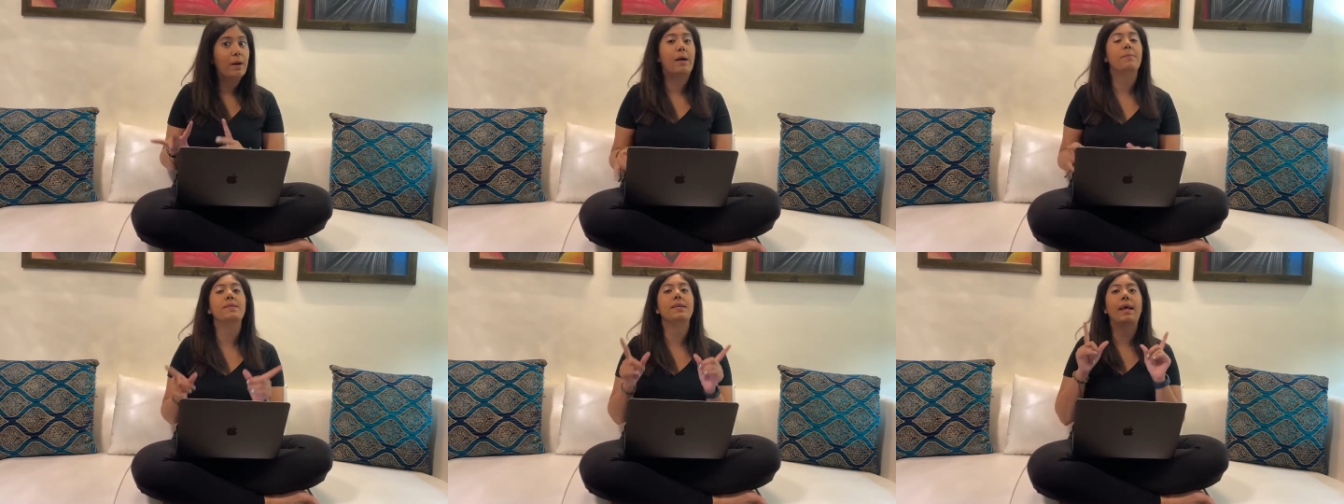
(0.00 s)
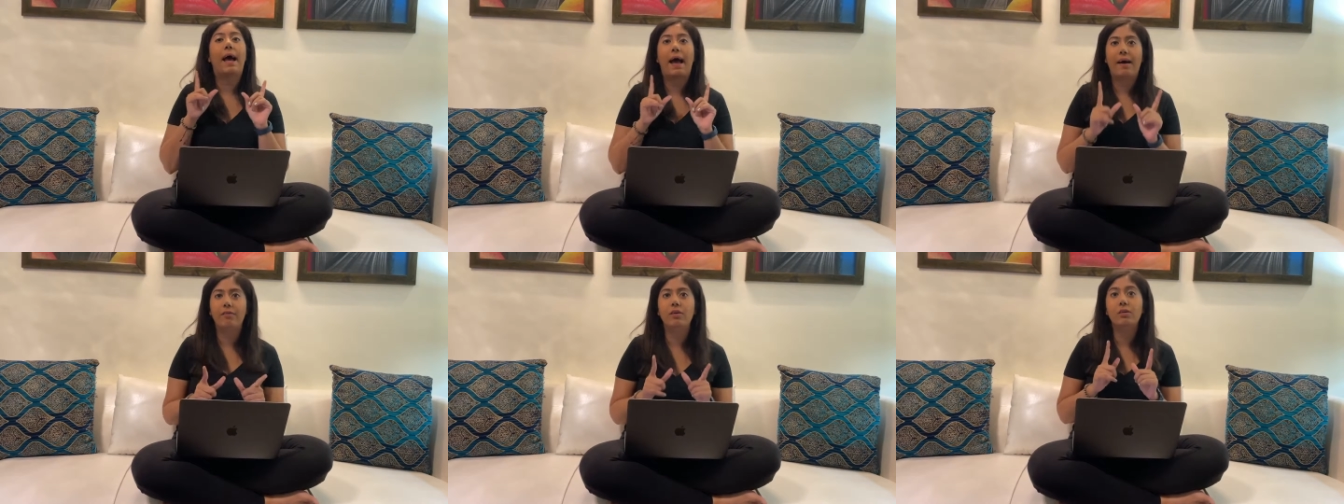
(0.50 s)
Maps and
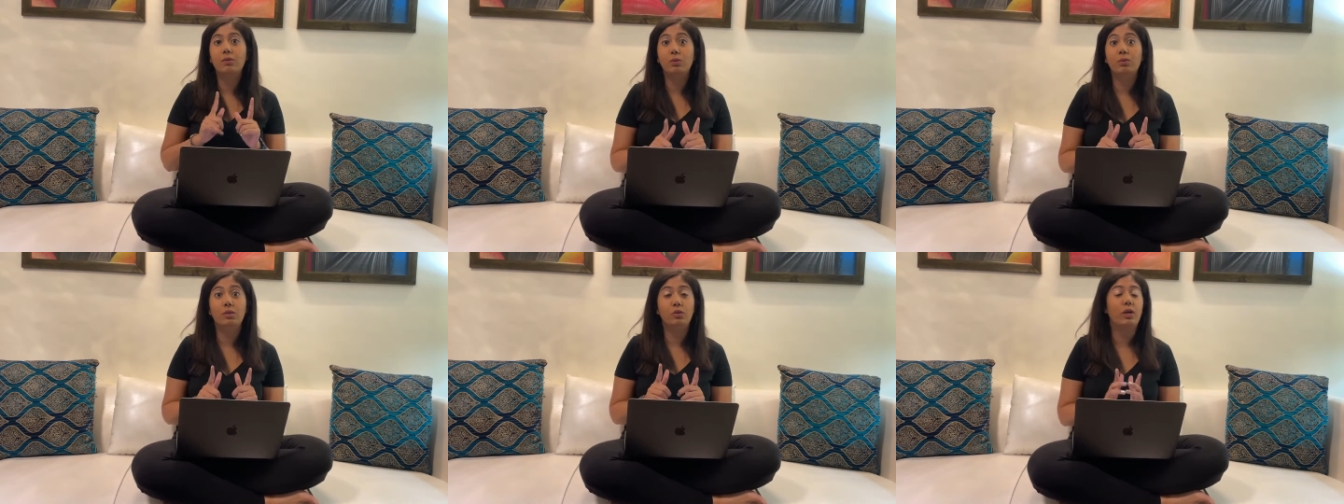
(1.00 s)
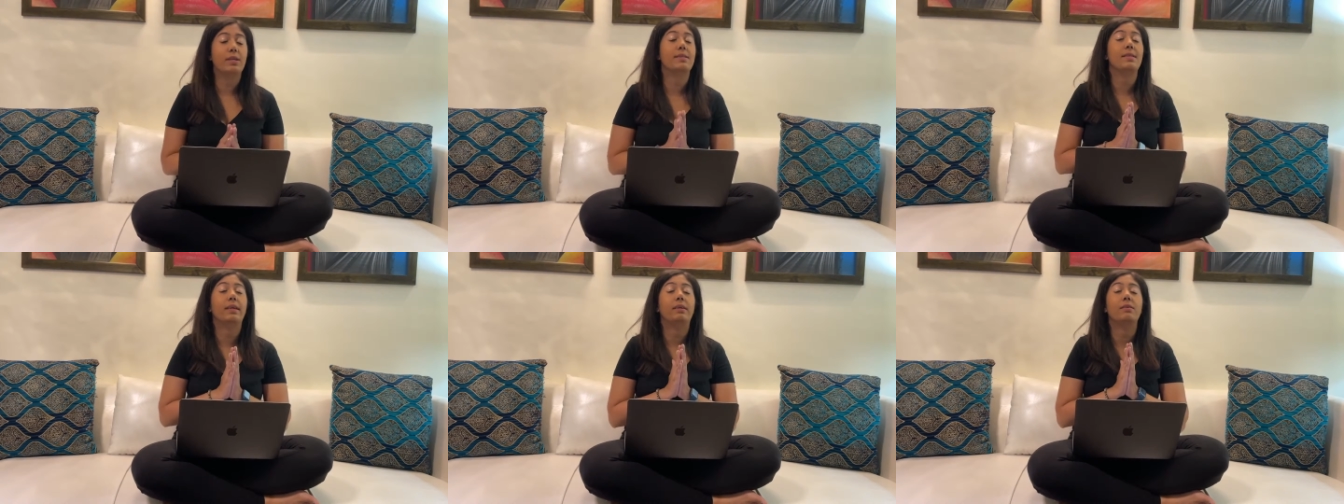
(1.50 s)
have a Google
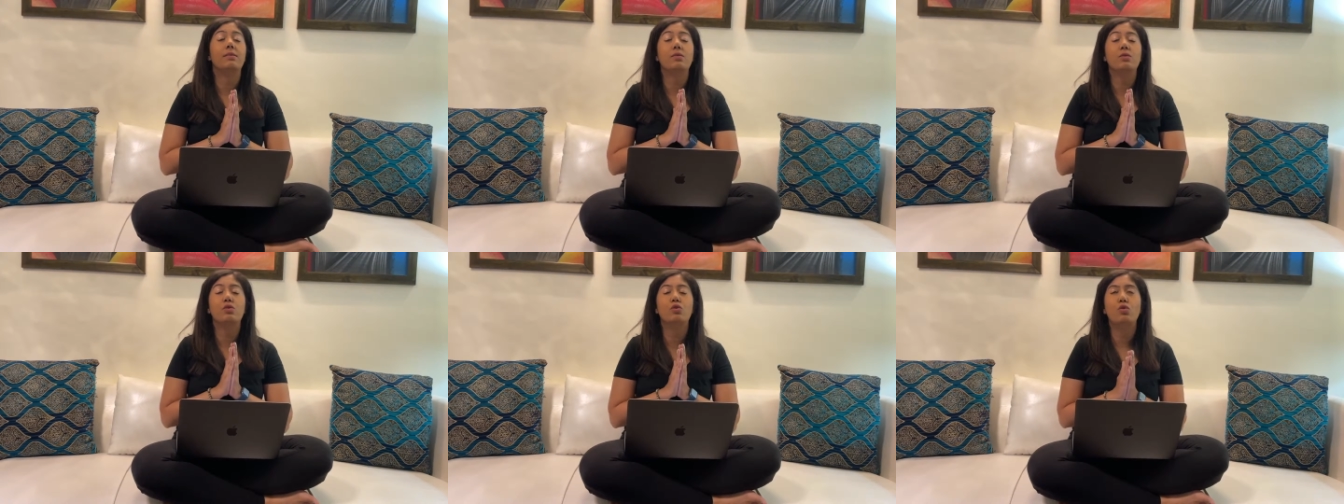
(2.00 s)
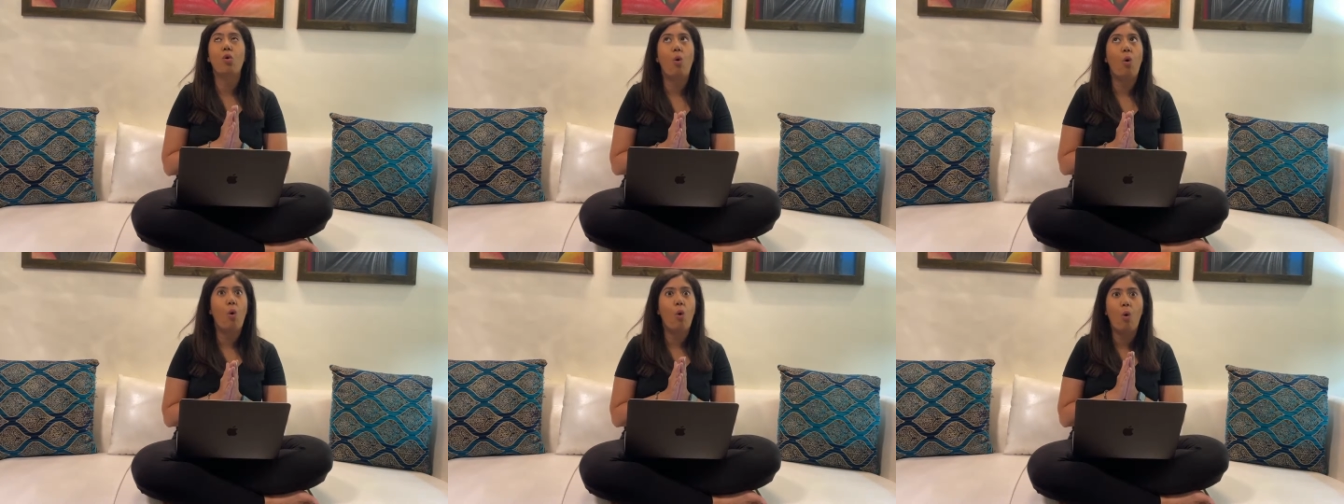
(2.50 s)
translator. So
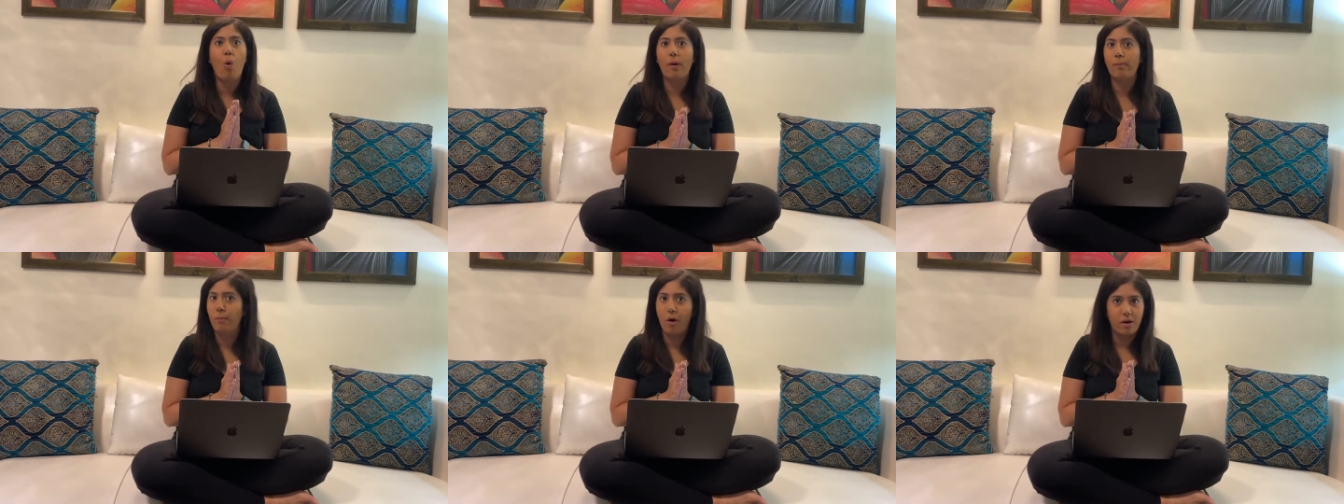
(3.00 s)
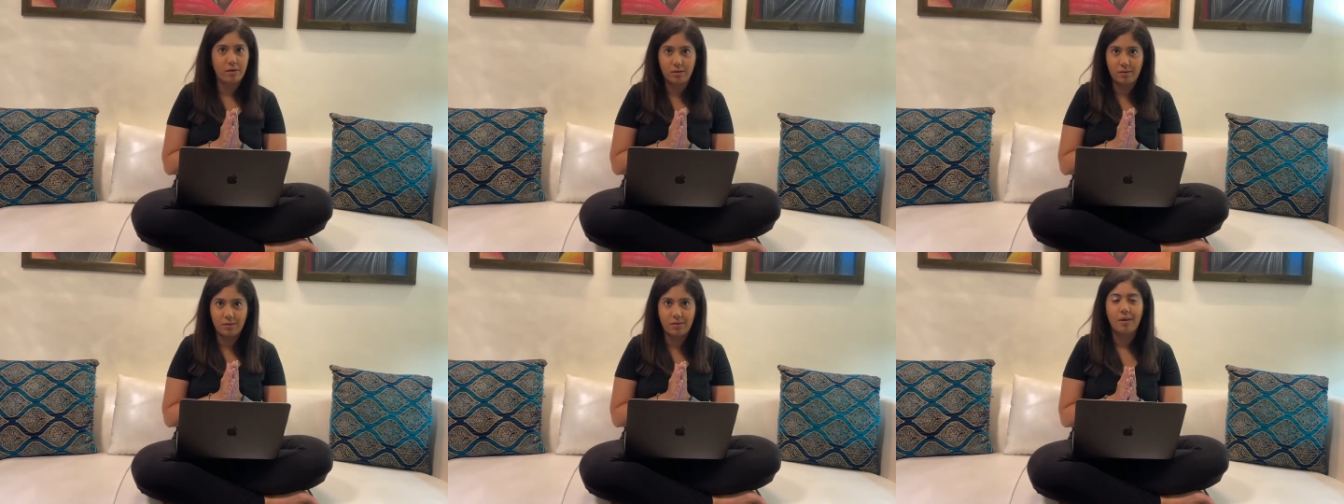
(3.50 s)

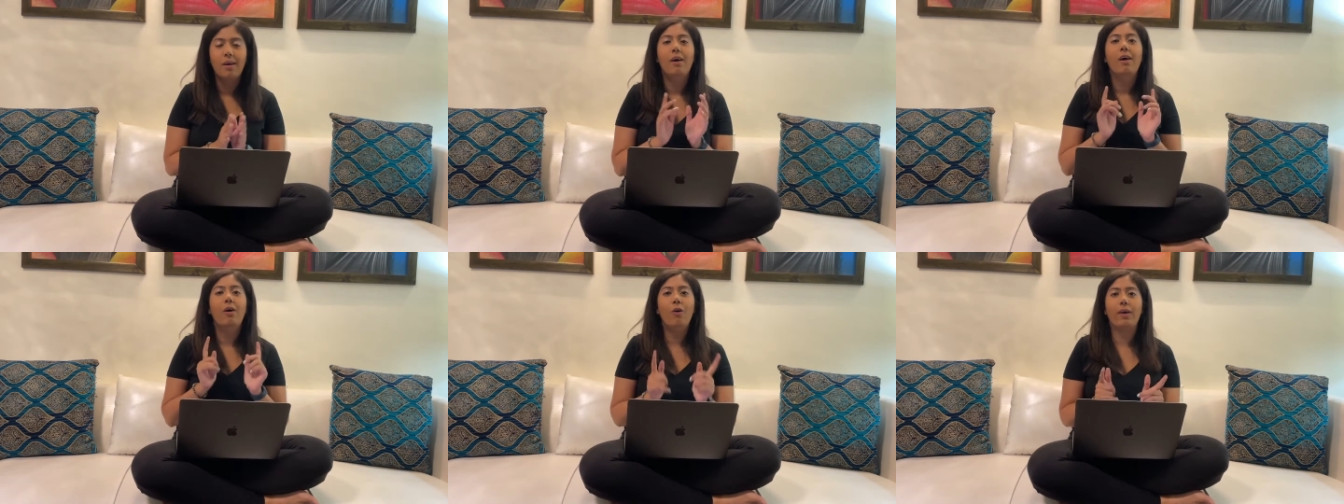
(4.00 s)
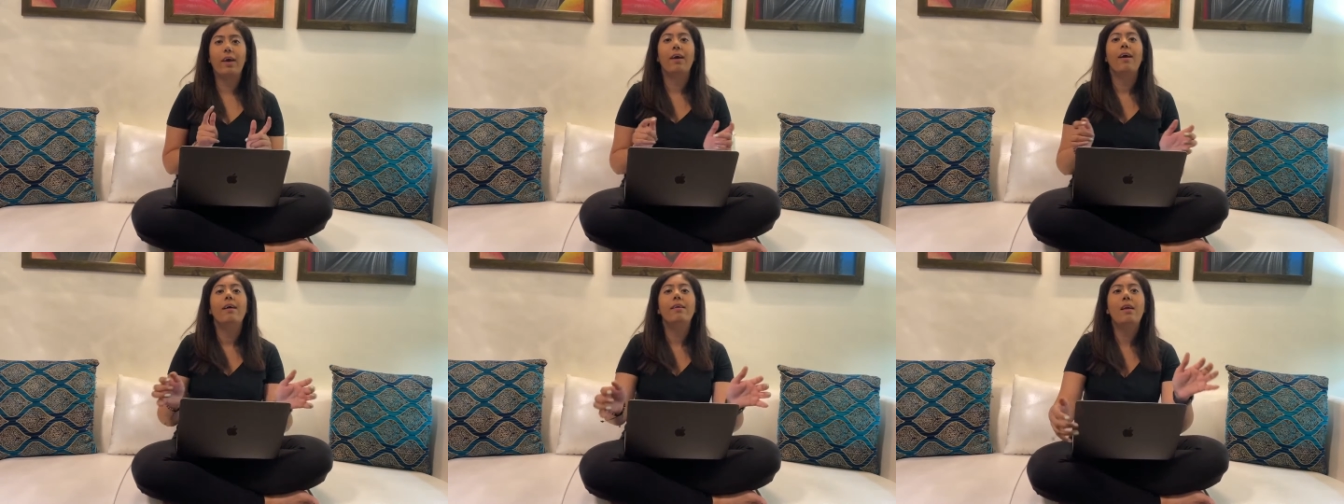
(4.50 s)
important. Okay,
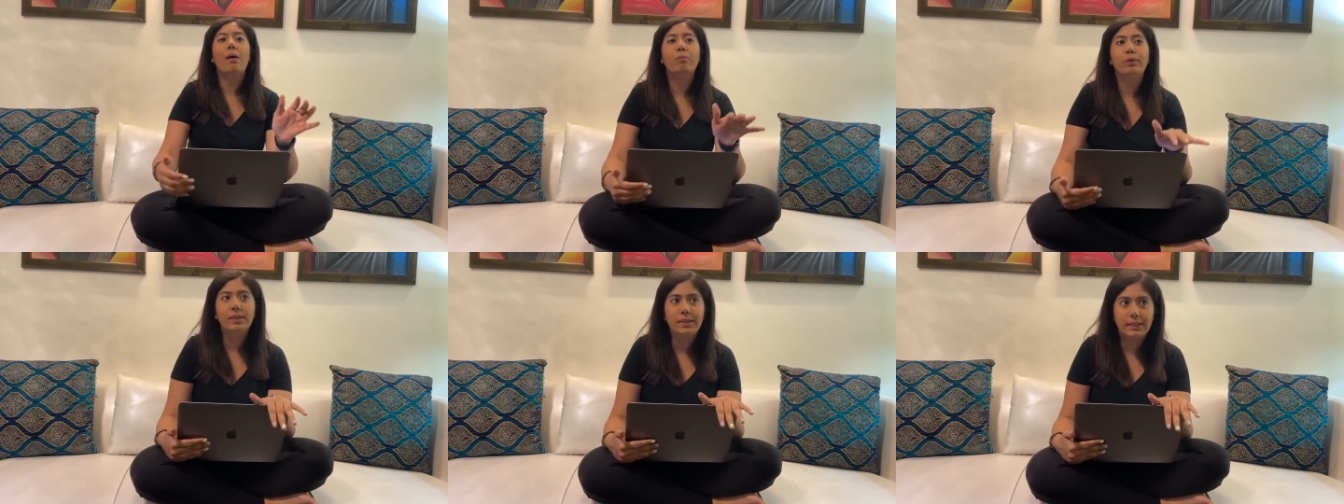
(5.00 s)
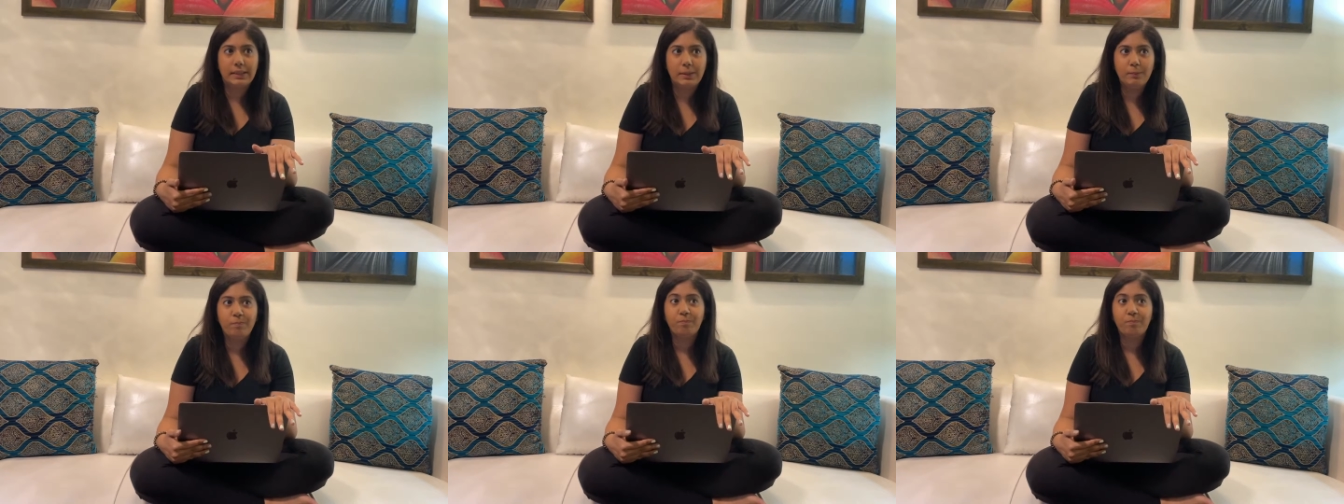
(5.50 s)
number three,